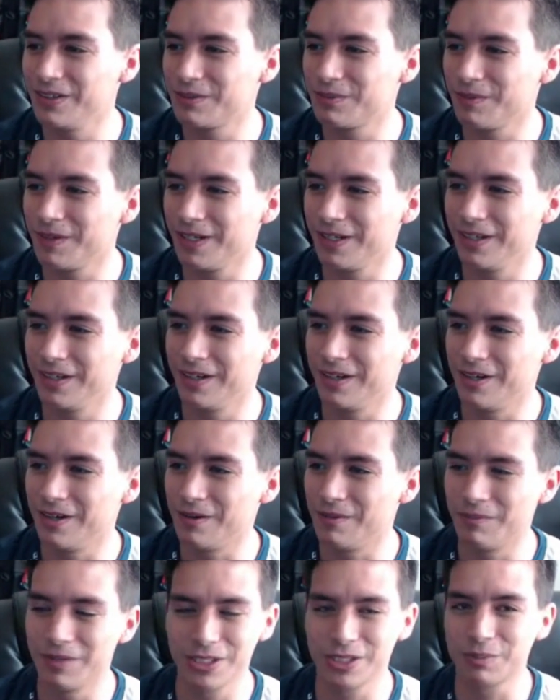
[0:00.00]

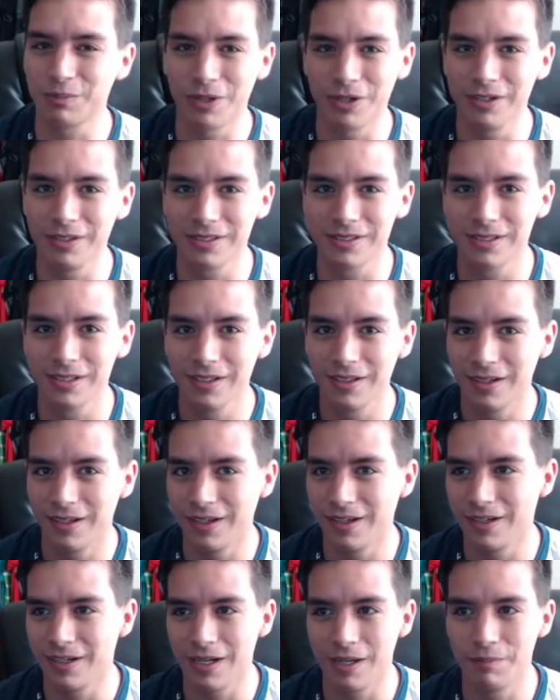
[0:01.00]
my smarts,
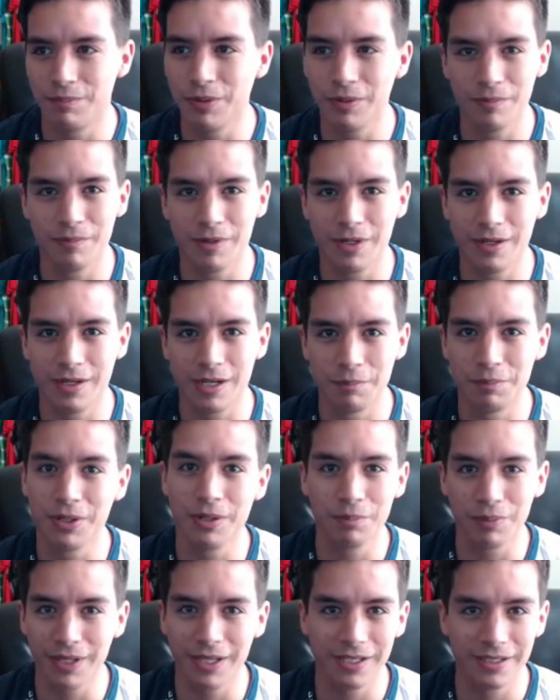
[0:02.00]
and I put
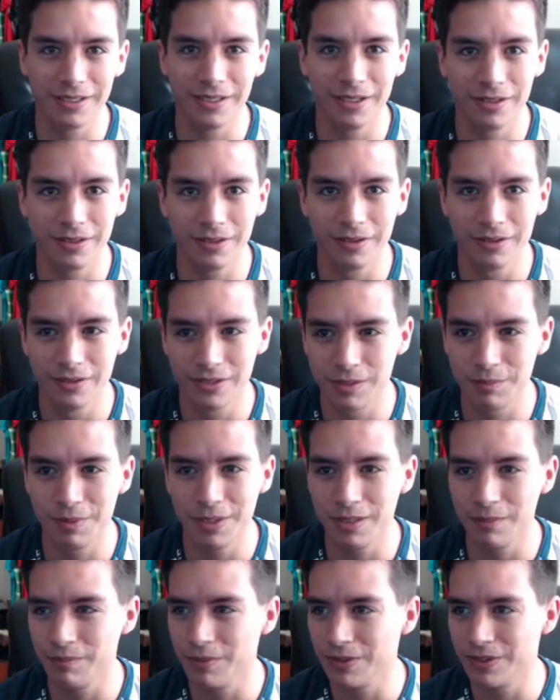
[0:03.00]
a plan together to
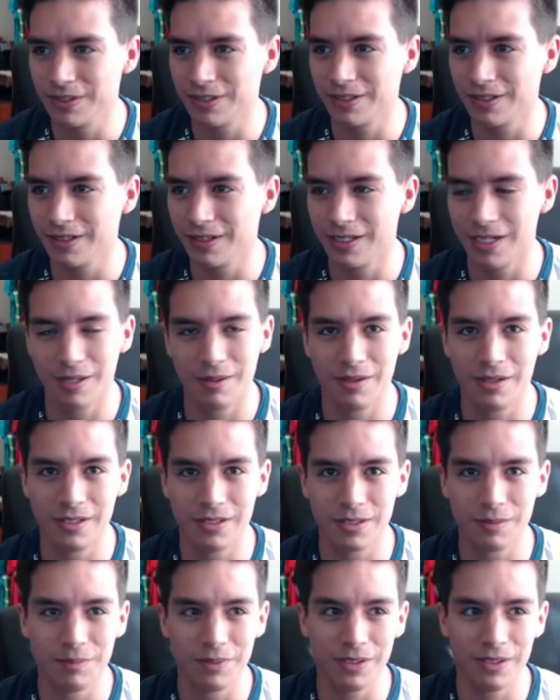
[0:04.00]
beat Meet King
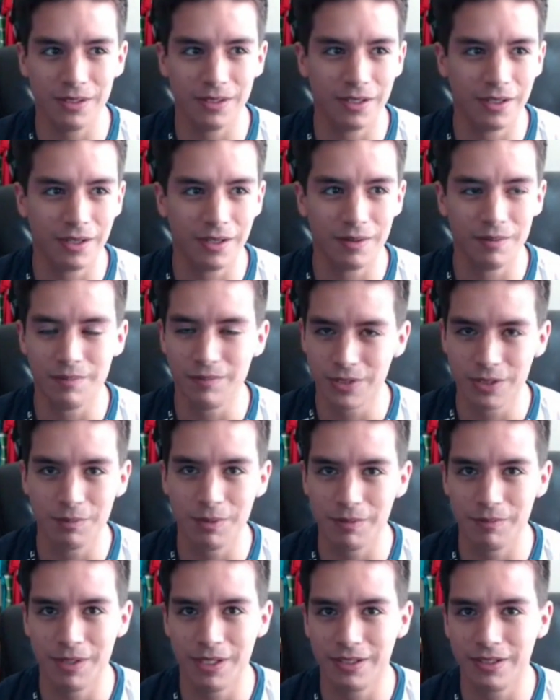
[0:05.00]
and to beat
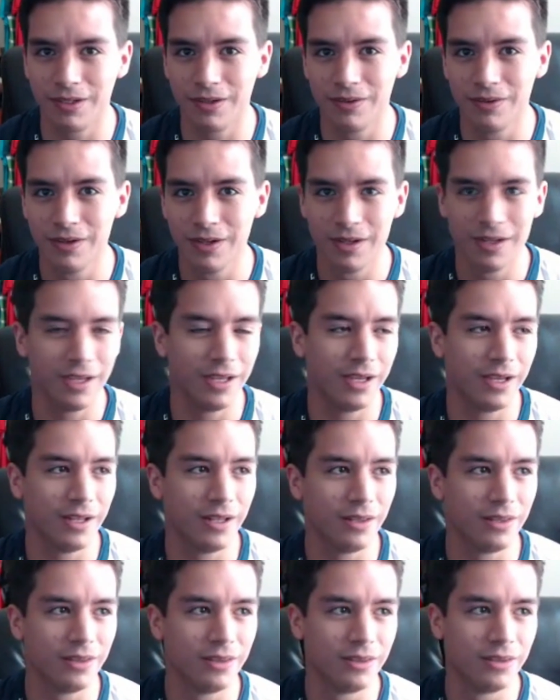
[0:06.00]
Mango,
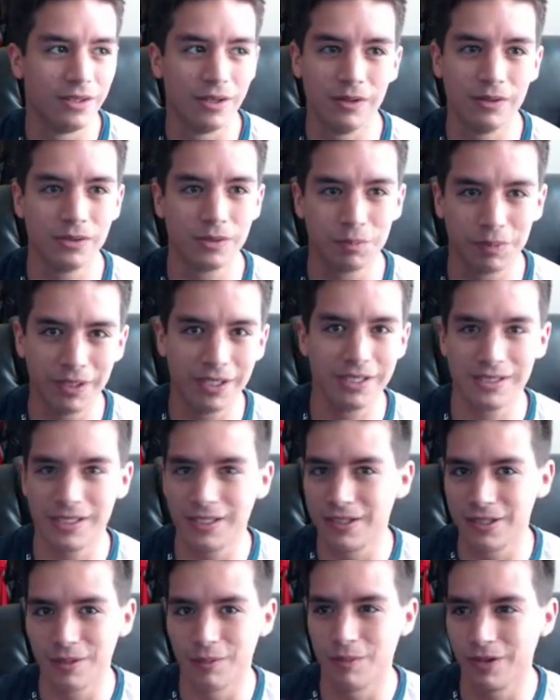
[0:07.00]
and those plans
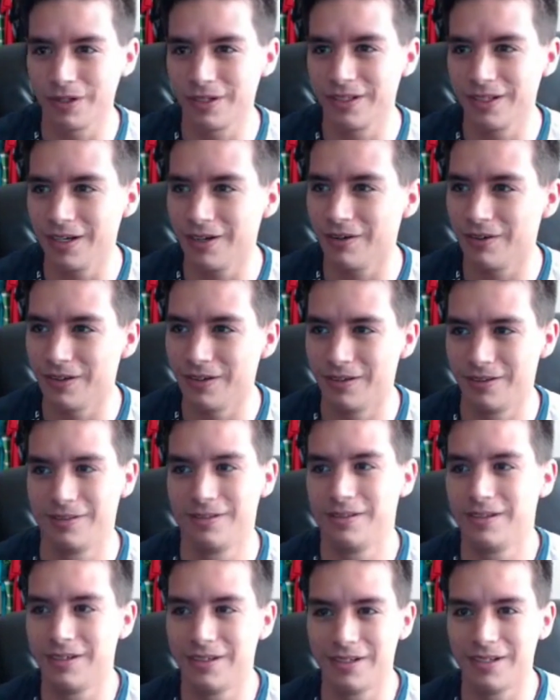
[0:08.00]
ended up working out,
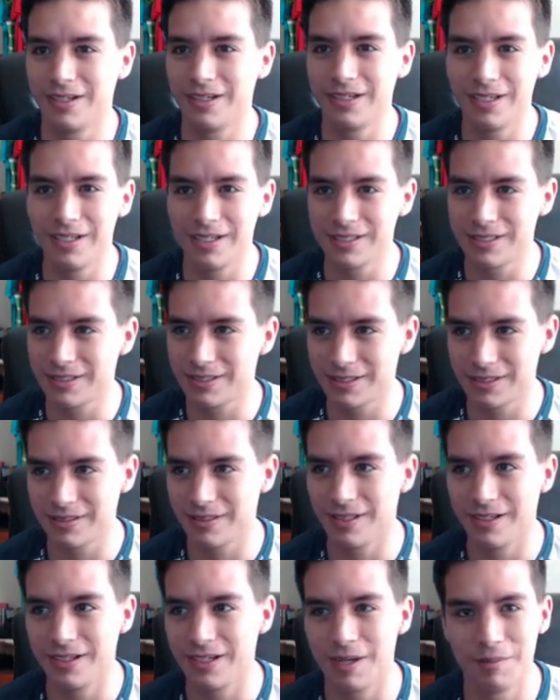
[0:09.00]
and I guess
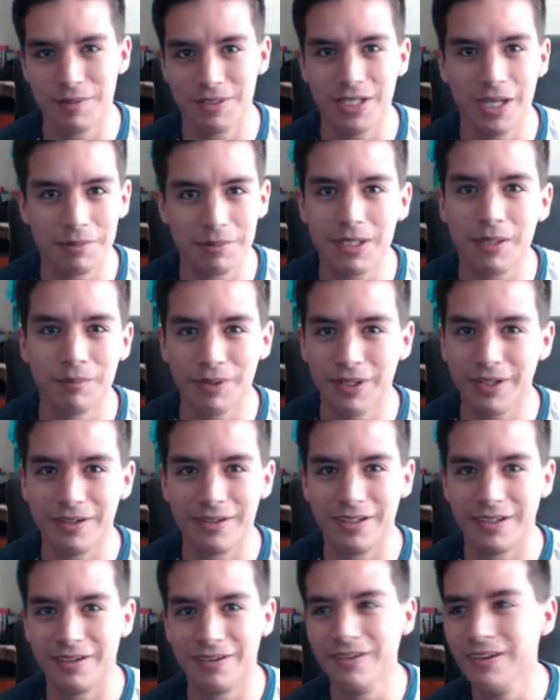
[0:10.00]
like I'm a top 10 player
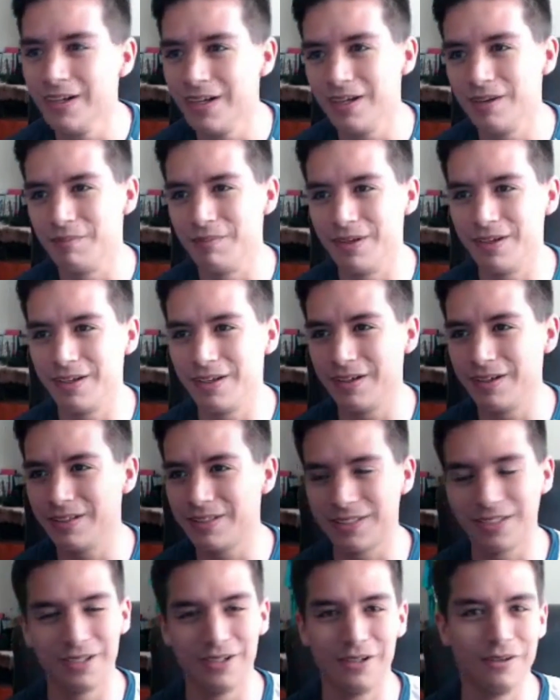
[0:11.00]
now.
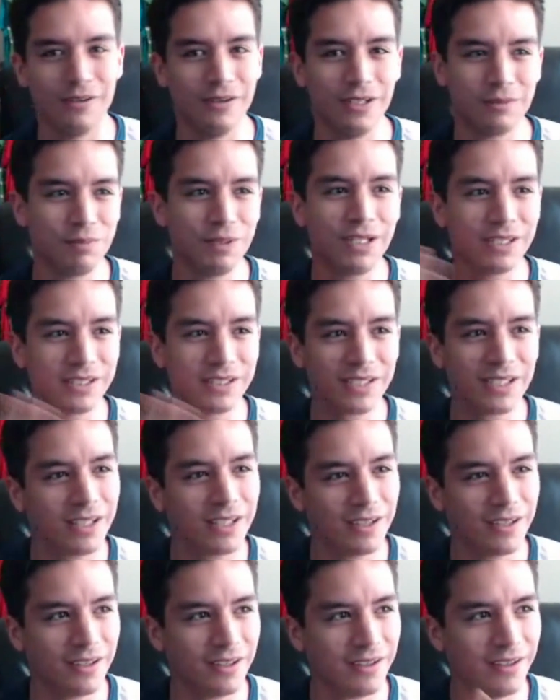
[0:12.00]
So it's because of
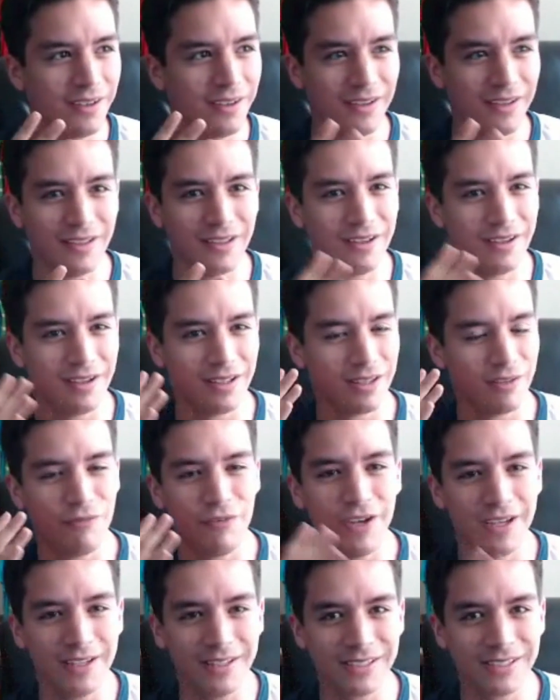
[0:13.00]
the
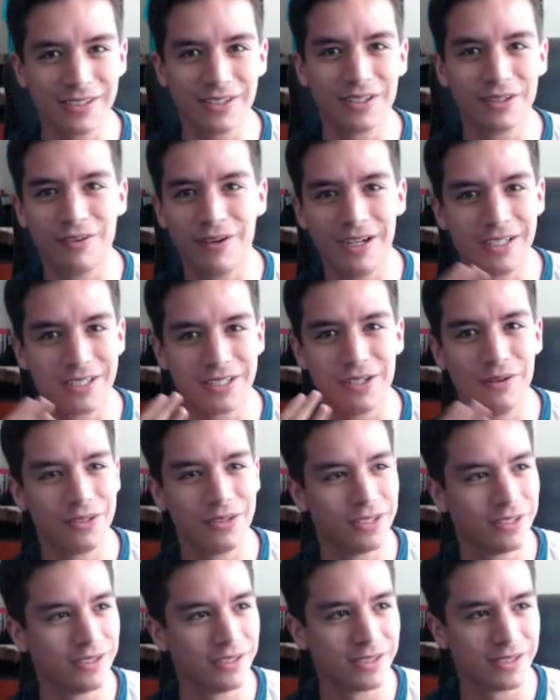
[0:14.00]
fans are the greatest
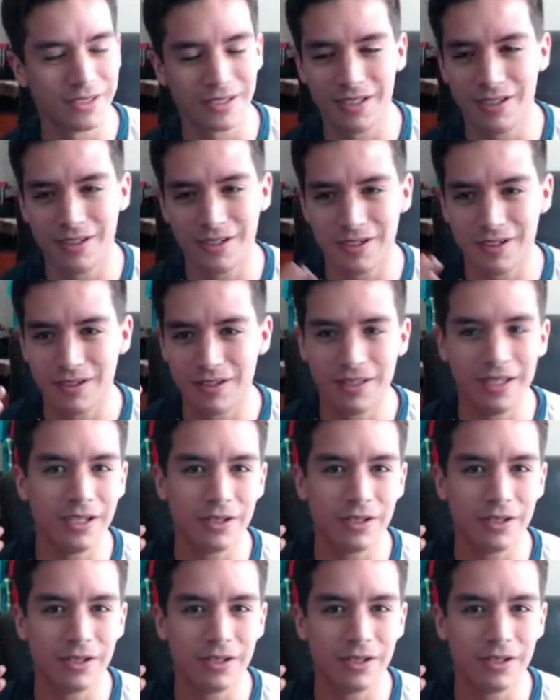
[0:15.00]
coaches. I